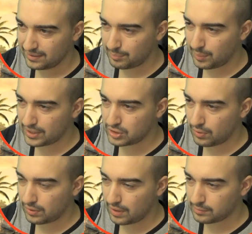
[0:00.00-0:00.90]
Buy
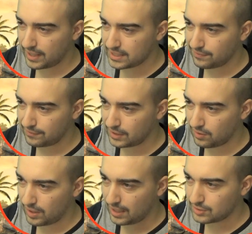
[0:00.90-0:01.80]
200 upgrades.
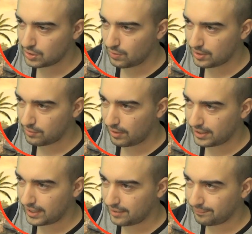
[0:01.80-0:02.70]
59 out of 200 right now.